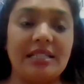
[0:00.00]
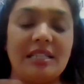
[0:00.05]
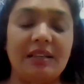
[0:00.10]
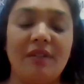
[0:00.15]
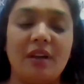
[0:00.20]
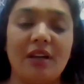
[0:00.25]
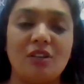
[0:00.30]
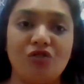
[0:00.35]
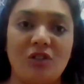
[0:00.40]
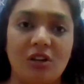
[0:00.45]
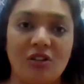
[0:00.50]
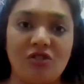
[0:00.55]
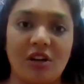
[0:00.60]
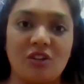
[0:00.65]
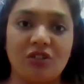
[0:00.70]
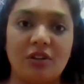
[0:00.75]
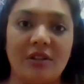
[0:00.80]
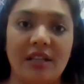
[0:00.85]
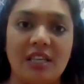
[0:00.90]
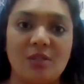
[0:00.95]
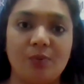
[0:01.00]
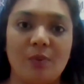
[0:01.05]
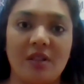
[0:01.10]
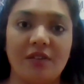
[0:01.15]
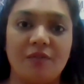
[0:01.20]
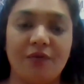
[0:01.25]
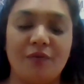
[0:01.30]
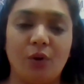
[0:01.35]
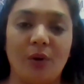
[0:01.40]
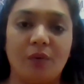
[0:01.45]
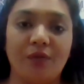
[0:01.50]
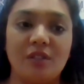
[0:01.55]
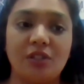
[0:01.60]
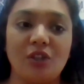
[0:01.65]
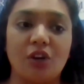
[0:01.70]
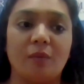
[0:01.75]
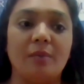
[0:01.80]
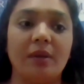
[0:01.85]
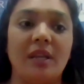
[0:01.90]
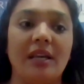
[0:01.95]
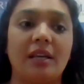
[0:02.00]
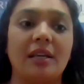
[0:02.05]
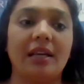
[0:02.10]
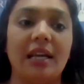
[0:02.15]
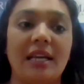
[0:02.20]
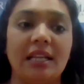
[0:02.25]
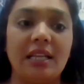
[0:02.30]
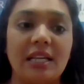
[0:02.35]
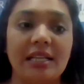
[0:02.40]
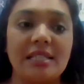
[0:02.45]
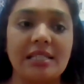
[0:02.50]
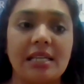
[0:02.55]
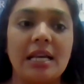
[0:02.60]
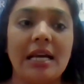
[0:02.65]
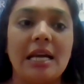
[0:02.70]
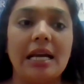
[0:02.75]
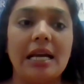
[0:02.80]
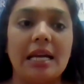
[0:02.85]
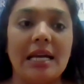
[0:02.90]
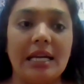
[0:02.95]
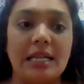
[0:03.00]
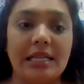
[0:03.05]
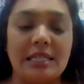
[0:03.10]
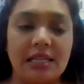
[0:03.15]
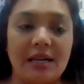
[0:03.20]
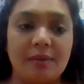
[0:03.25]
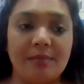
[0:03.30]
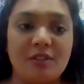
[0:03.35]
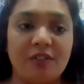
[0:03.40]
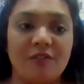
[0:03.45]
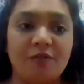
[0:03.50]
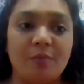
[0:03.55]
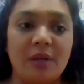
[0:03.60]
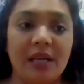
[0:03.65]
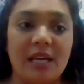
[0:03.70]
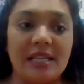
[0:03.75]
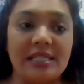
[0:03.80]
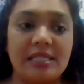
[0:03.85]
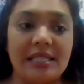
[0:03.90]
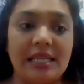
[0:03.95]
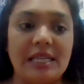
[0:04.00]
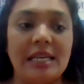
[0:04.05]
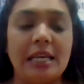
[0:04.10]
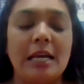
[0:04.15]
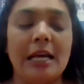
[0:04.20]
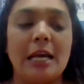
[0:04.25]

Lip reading: TVS Sri Chakra, these were the few of the top gainers in terms of BSE